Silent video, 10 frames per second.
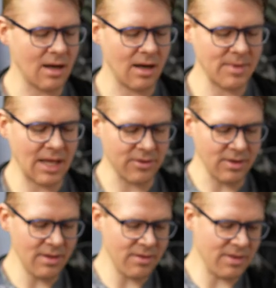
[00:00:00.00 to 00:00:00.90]
Um, yeah, the
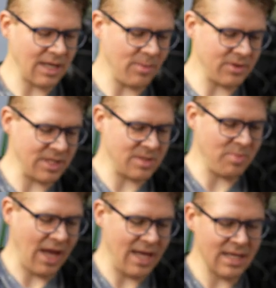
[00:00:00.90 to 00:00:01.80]
only other thing about this
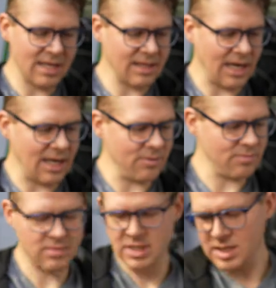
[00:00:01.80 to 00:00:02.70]
bag that I
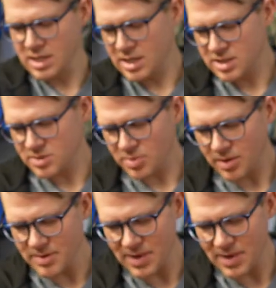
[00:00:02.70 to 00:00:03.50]
probably